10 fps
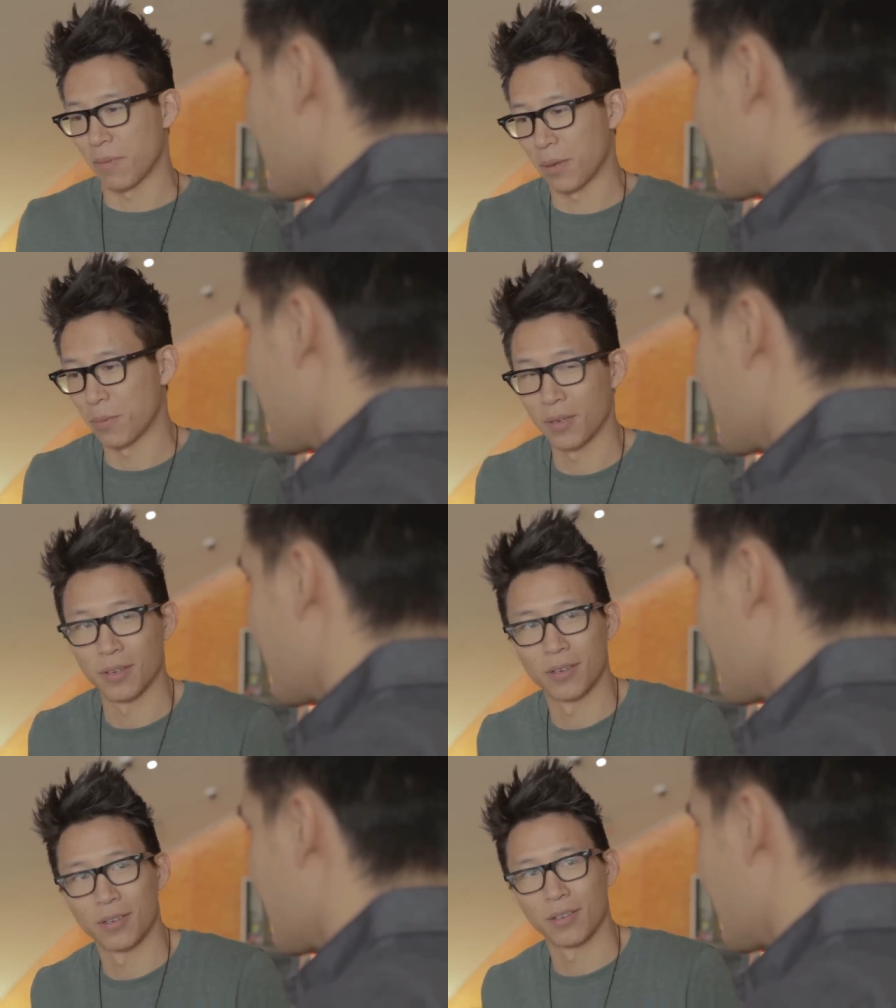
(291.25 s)

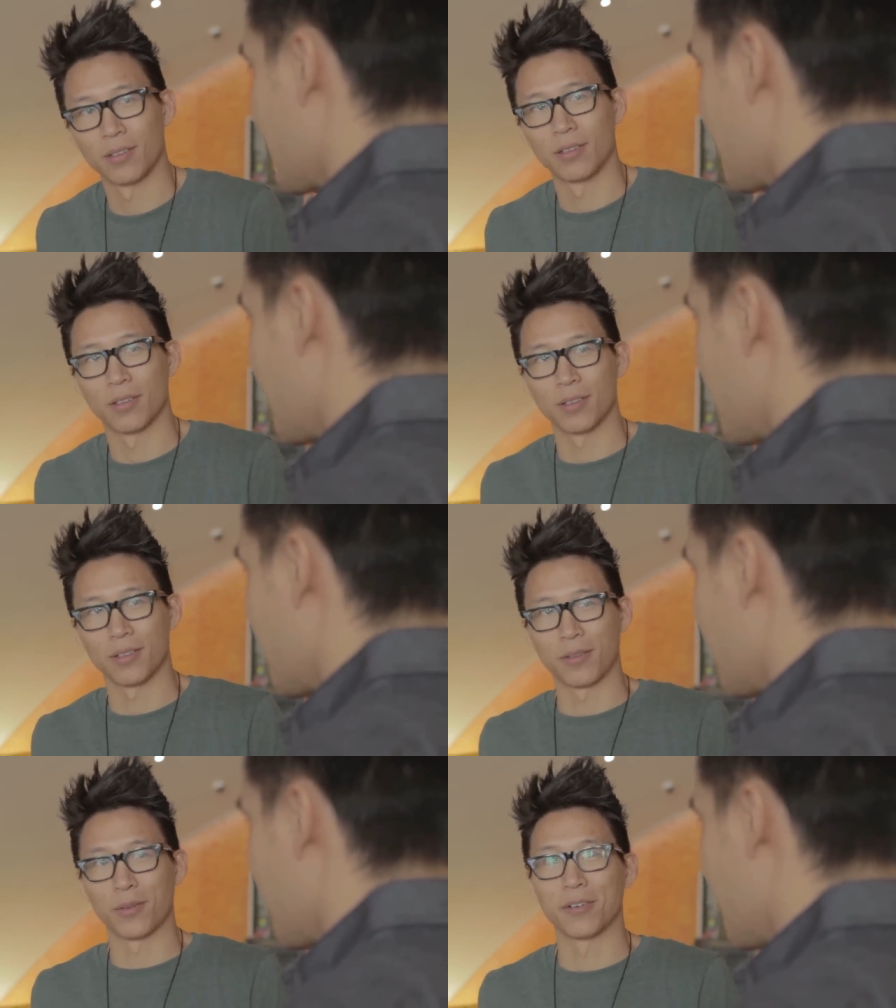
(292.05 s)
Maybe the
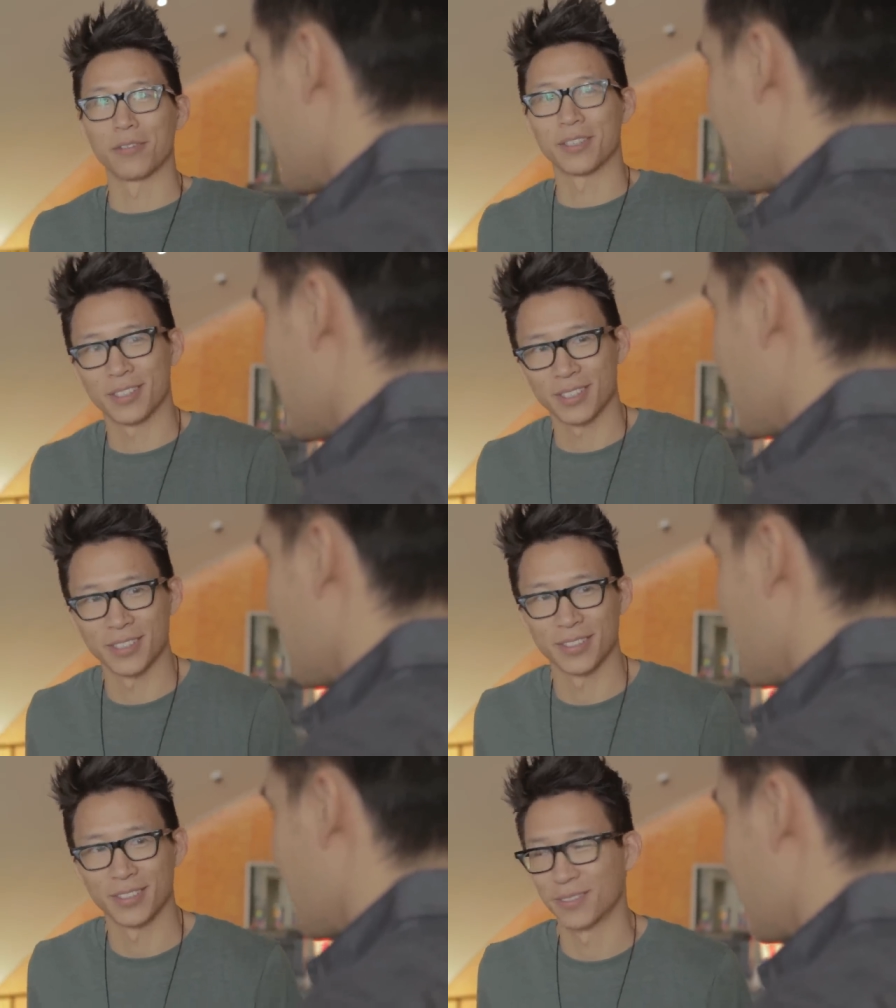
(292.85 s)
three of us
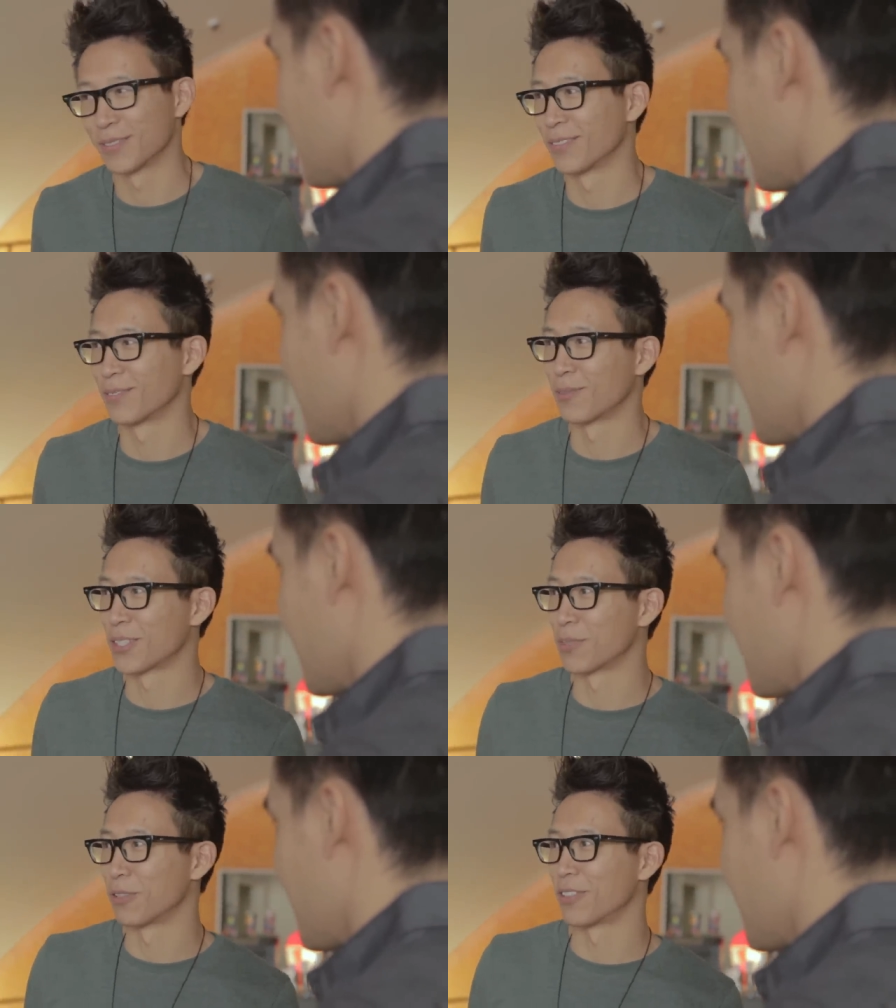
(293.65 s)
can
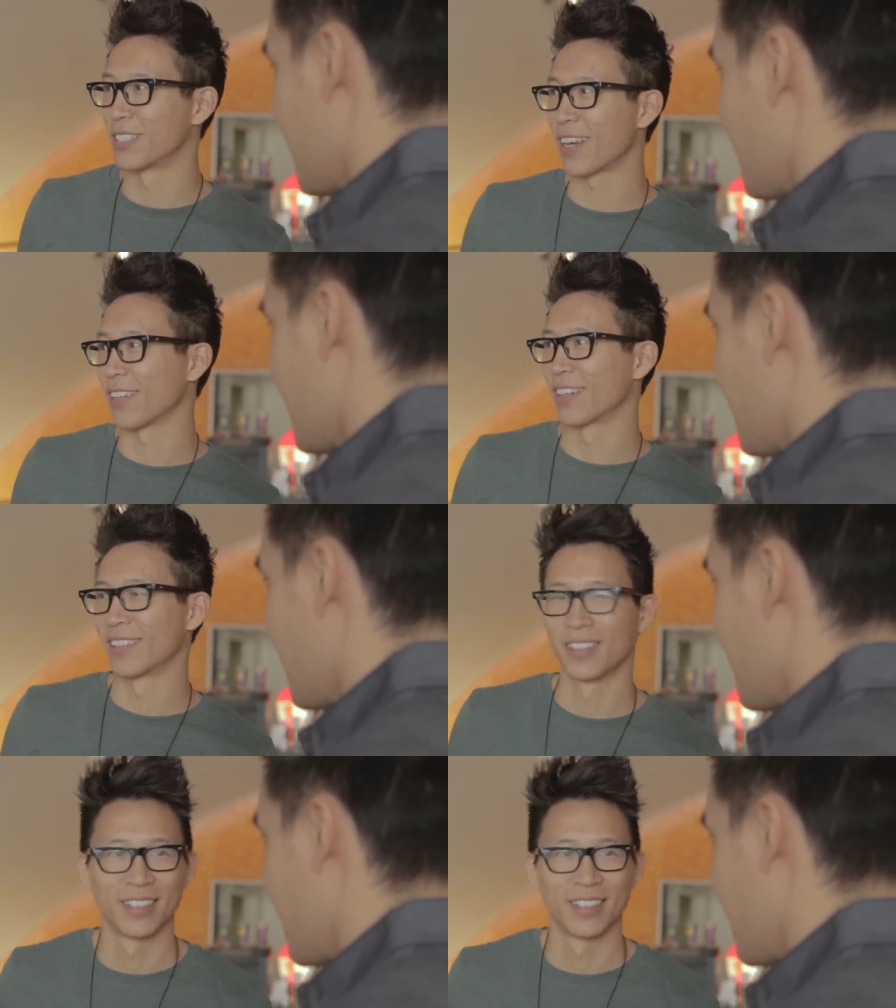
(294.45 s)
watch a movie together.